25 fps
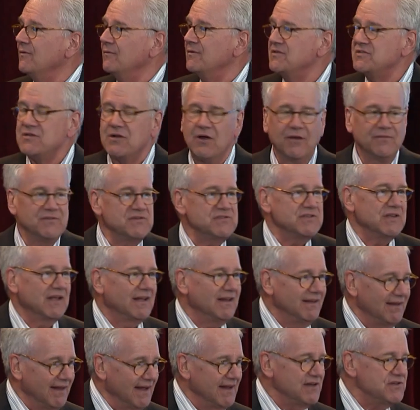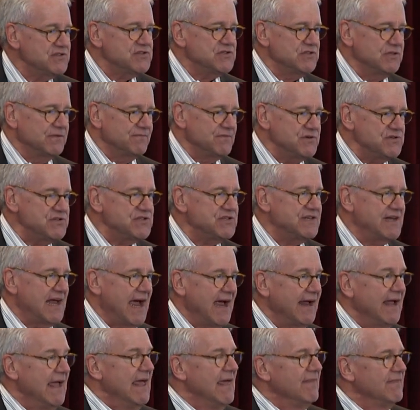We call this the client server
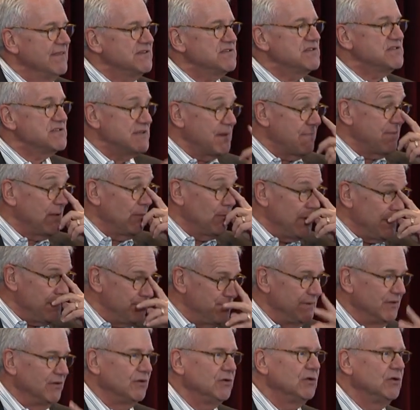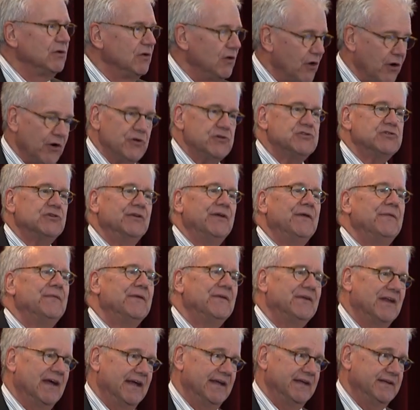stack. This is something we built largely in the
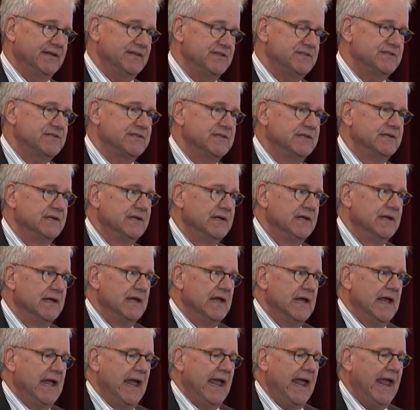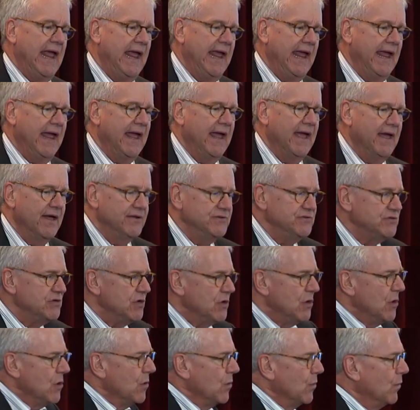90s. And
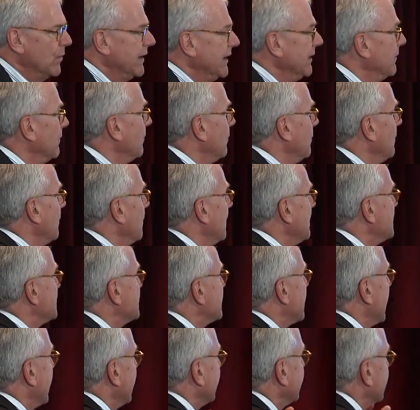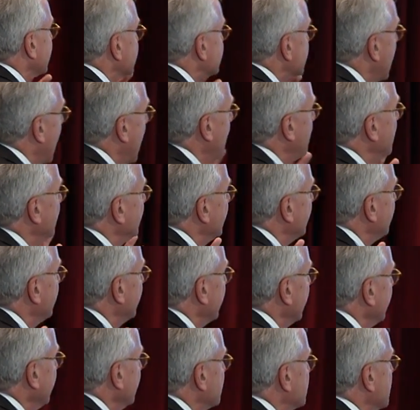we, we said at the top of the
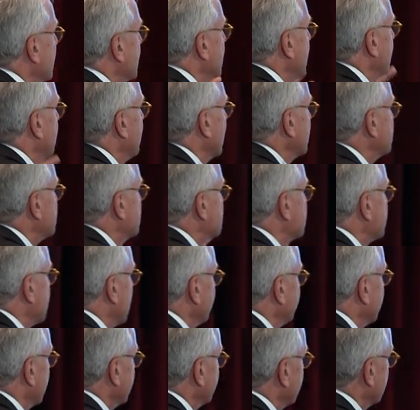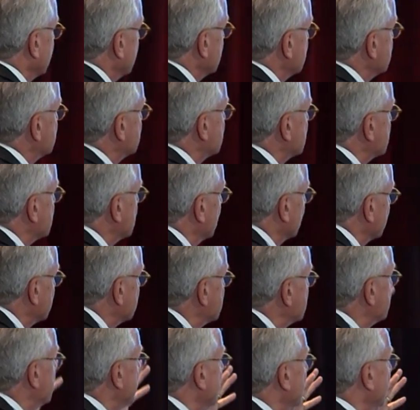thing, there's going to be a bunch of stuff that the users will
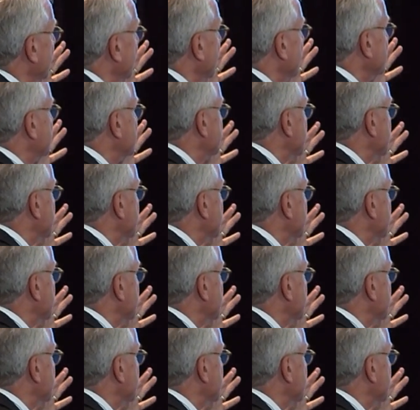experience.